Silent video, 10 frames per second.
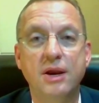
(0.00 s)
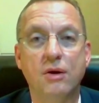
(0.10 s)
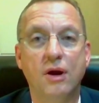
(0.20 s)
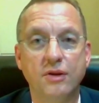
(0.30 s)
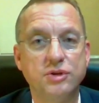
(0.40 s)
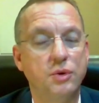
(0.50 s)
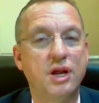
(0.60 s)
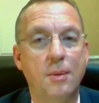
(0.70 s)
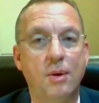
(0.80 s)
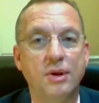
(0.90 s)
or others who would
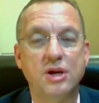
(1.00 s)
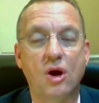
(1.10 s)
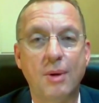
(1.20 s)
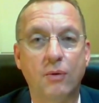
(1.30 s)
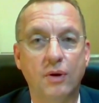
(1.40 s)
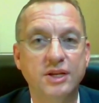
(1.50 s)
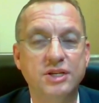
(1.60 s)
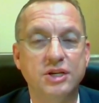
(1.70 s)
come on and talk about releasing